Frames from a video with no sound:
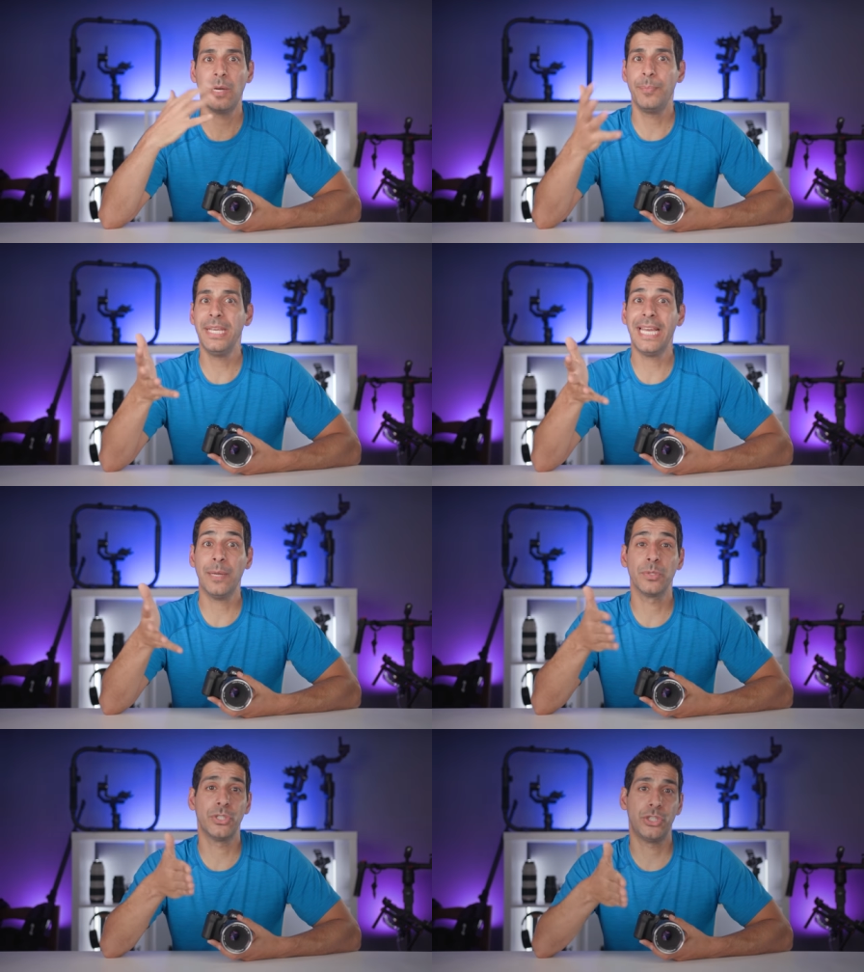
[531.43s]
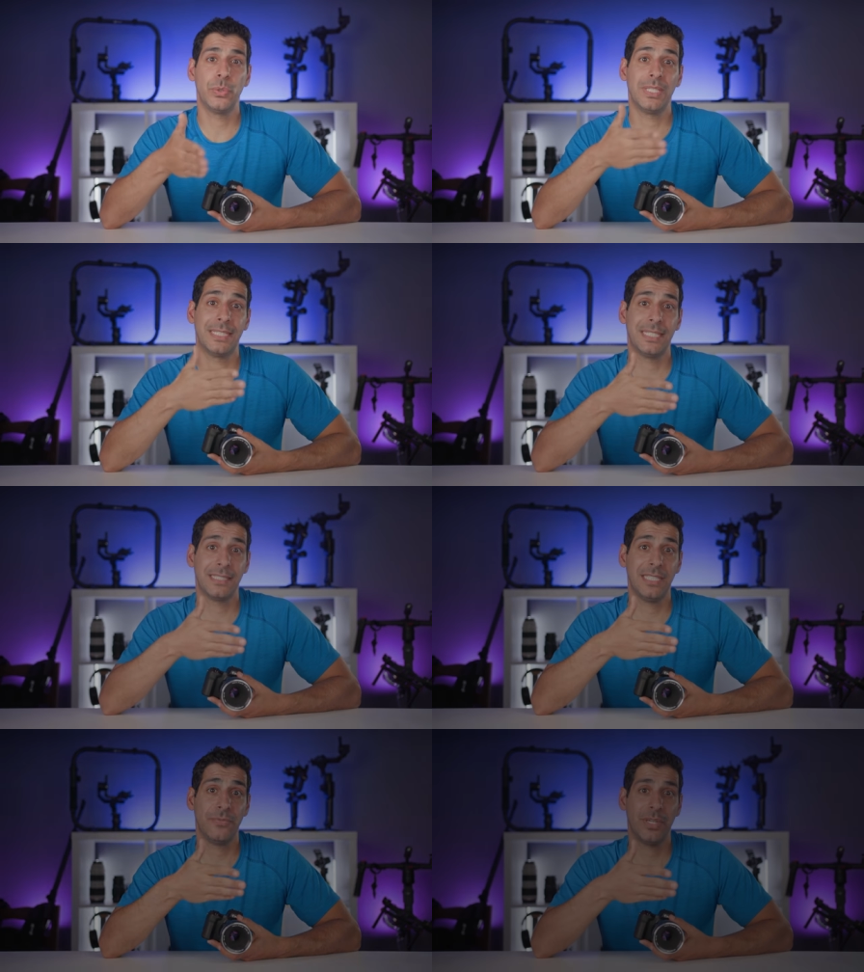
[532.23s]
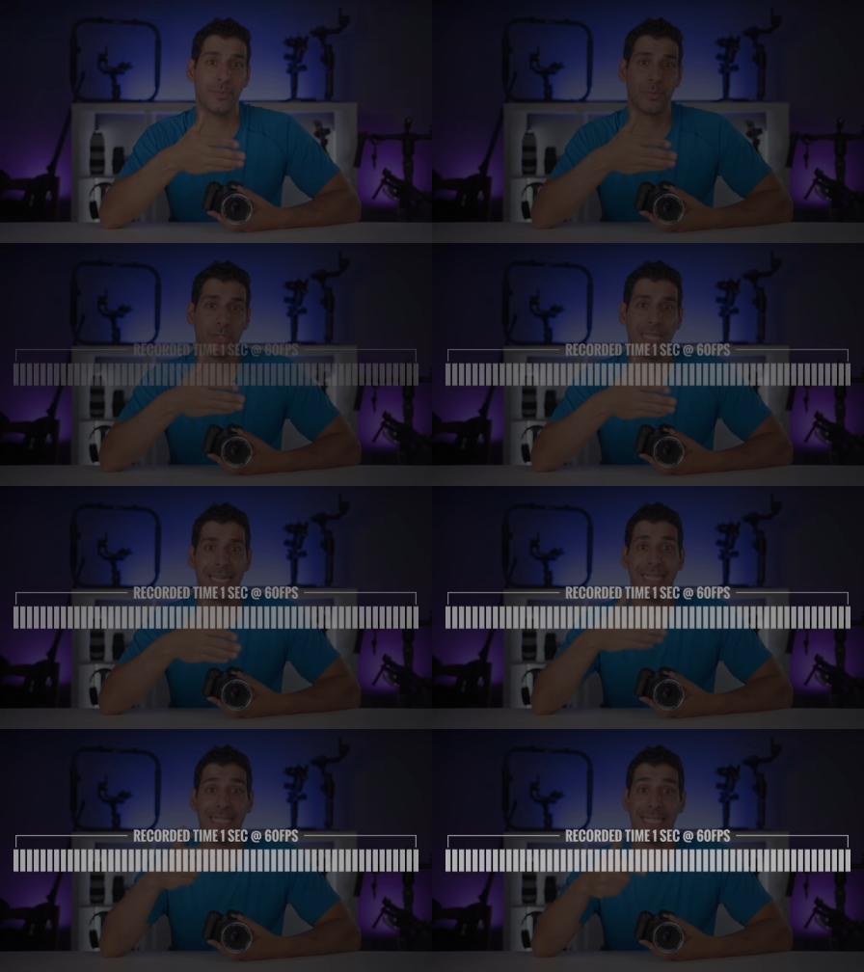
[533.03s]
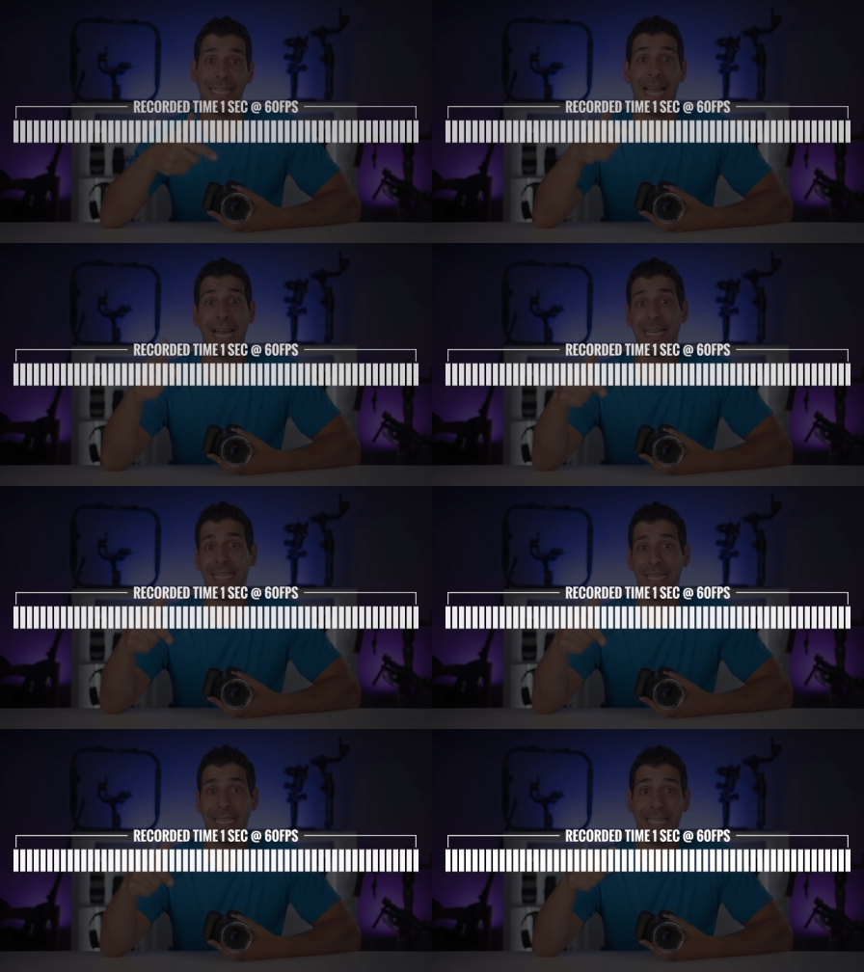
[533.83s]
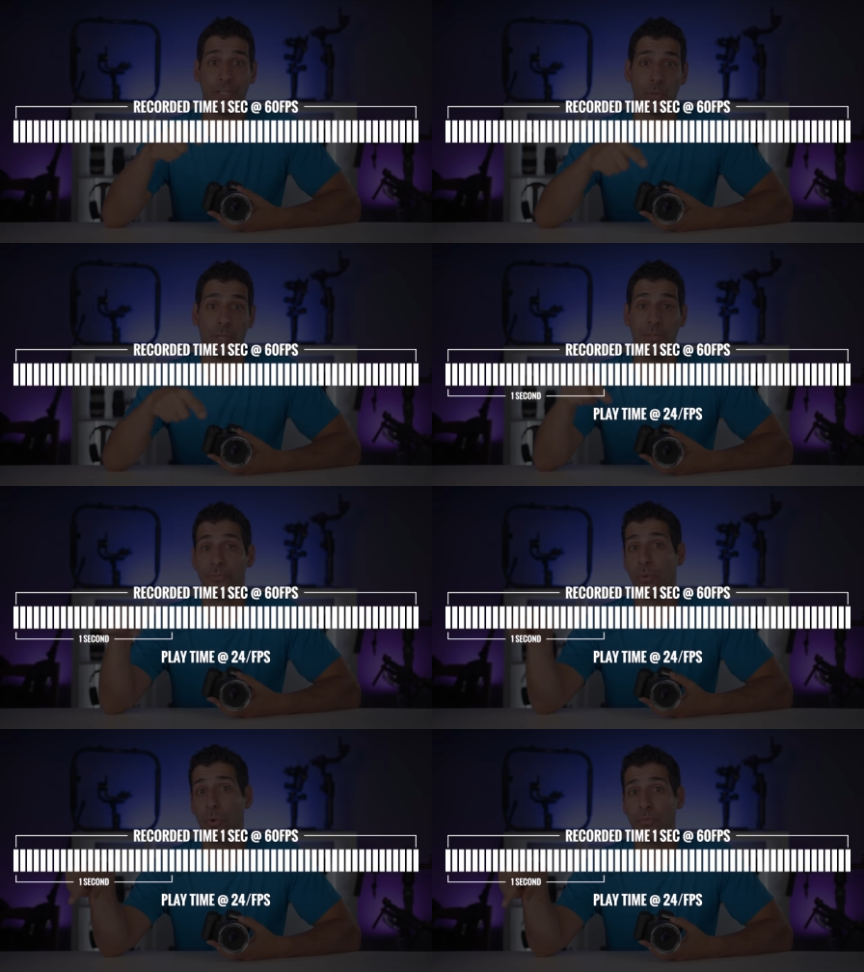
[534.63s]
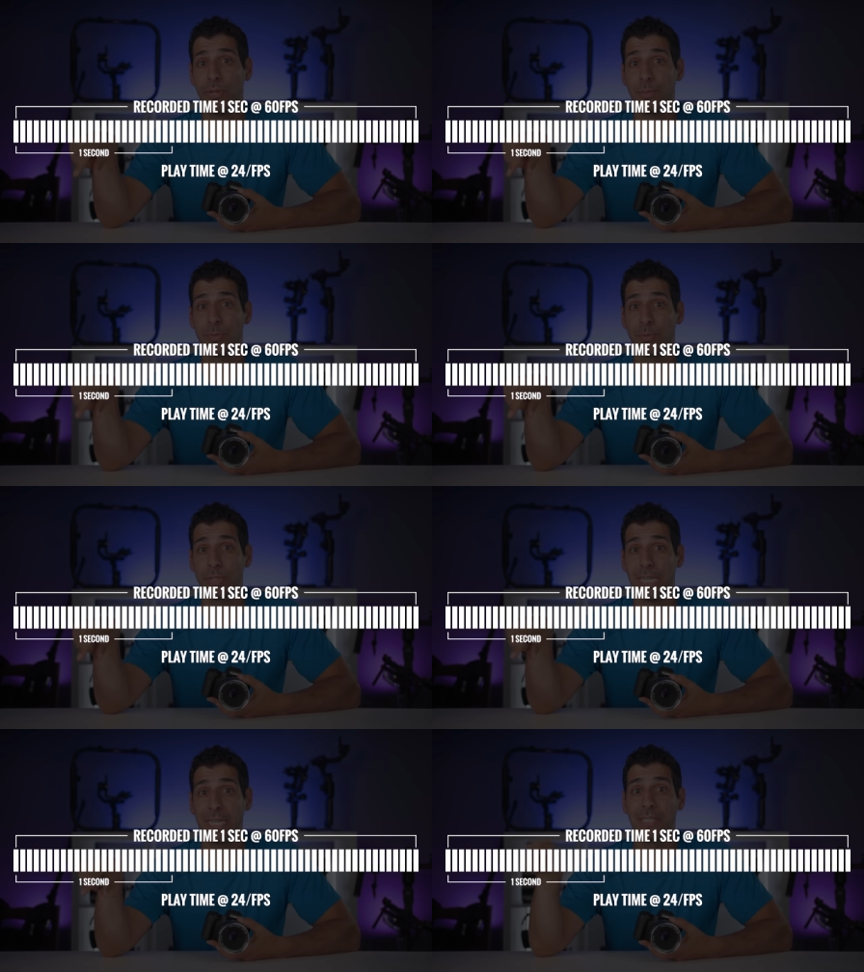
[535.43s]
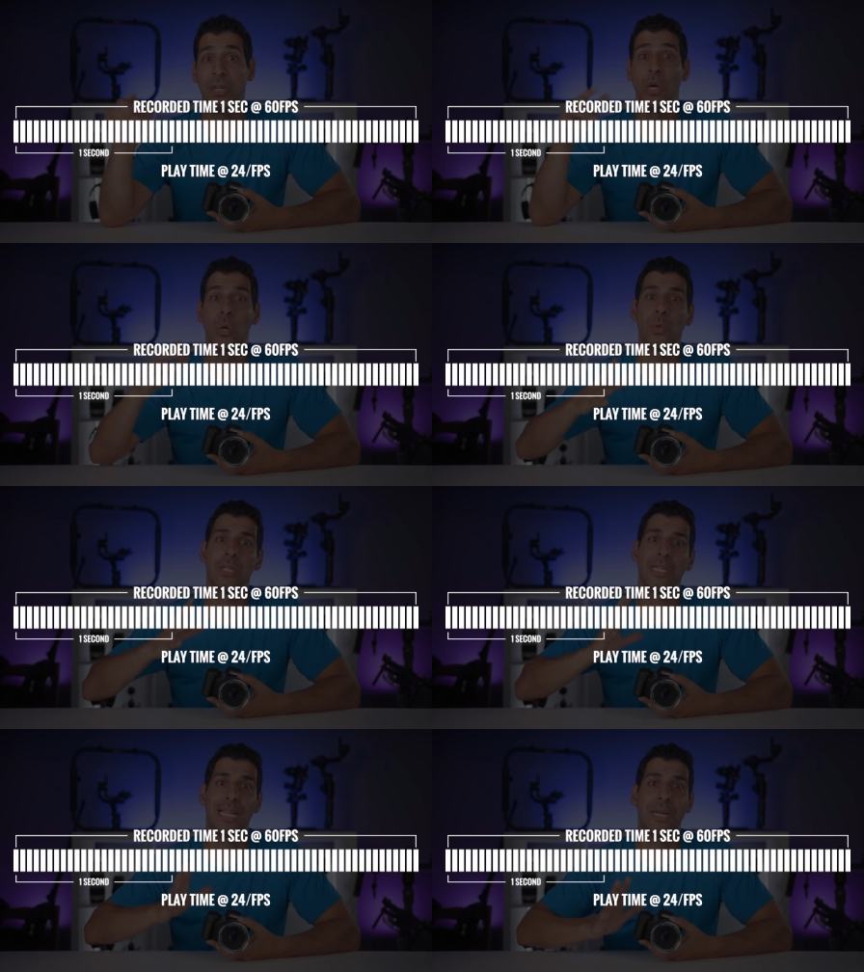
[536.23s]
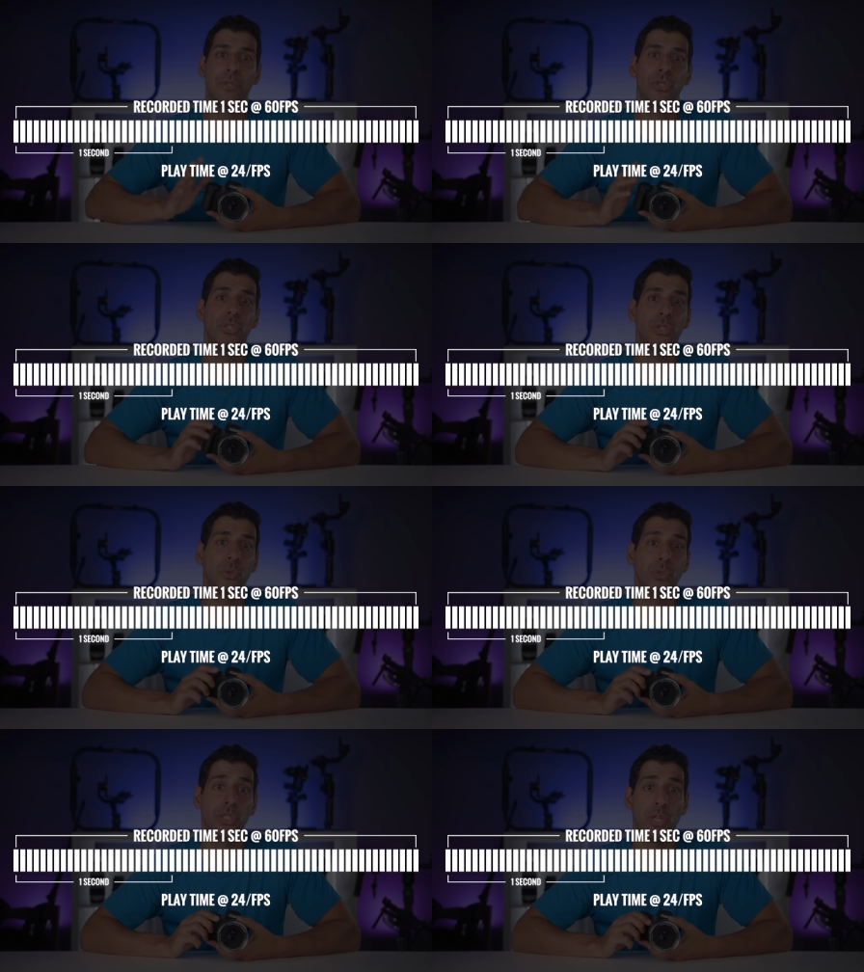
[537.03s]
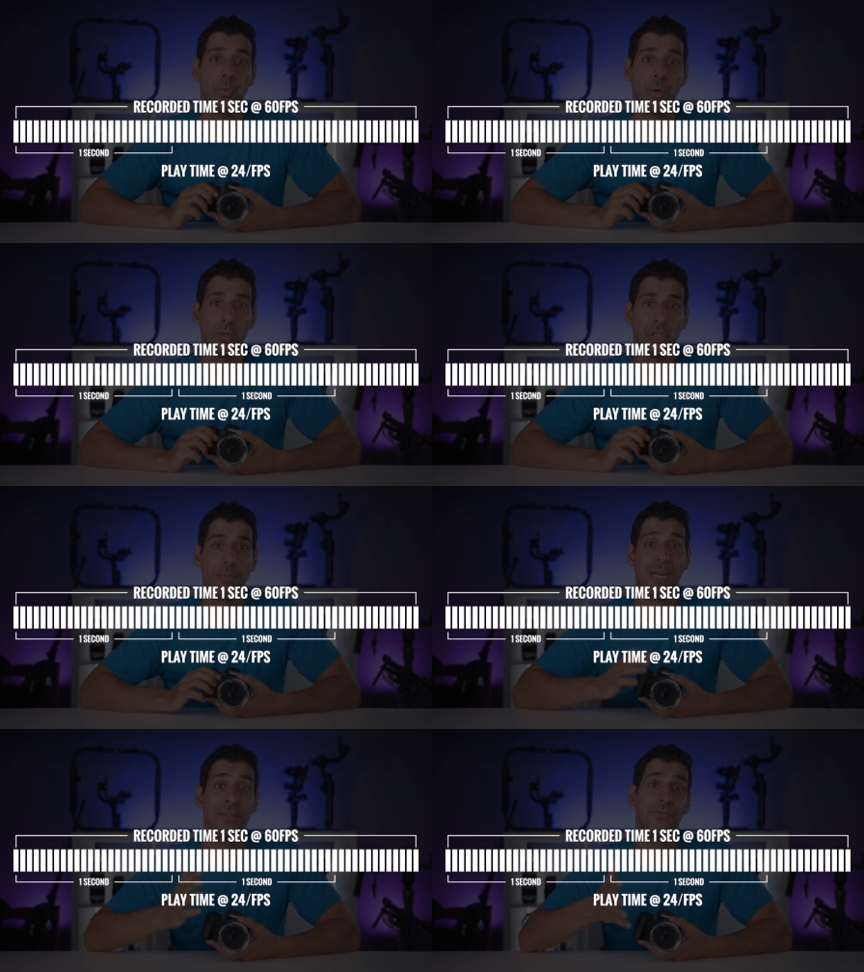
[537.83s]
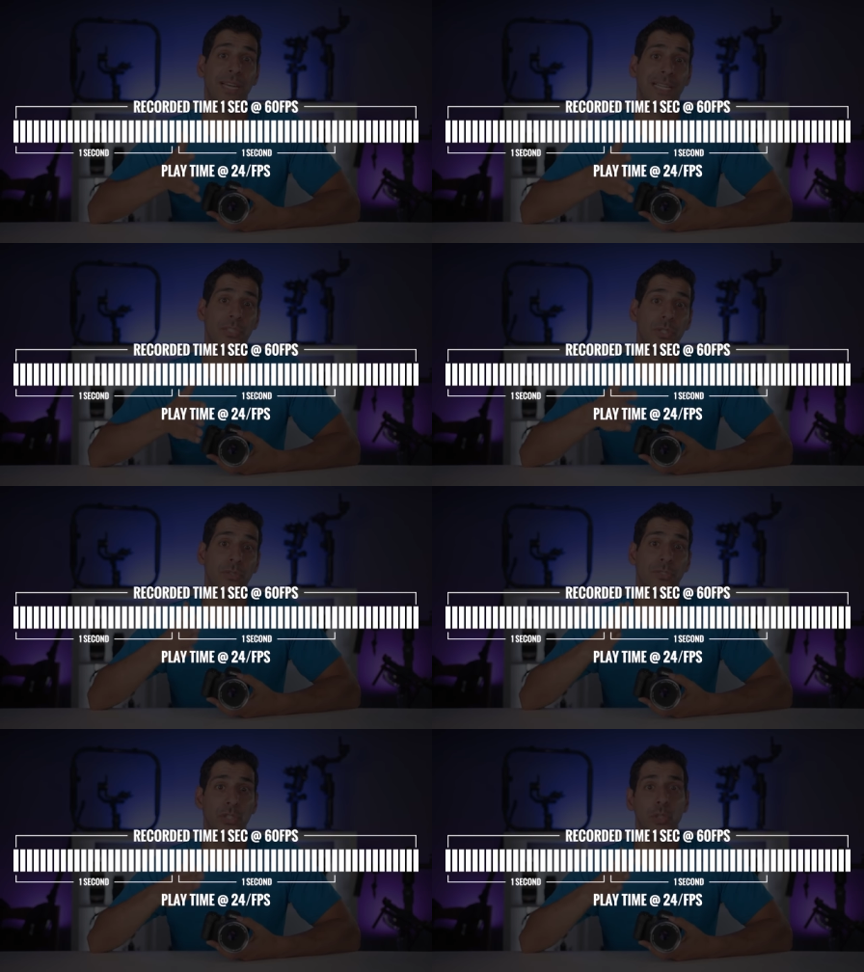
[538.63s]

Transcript: Now being able to shoot at 60 frames per second and then editing in 24 frames per second will allow you to do slow motion by a factor of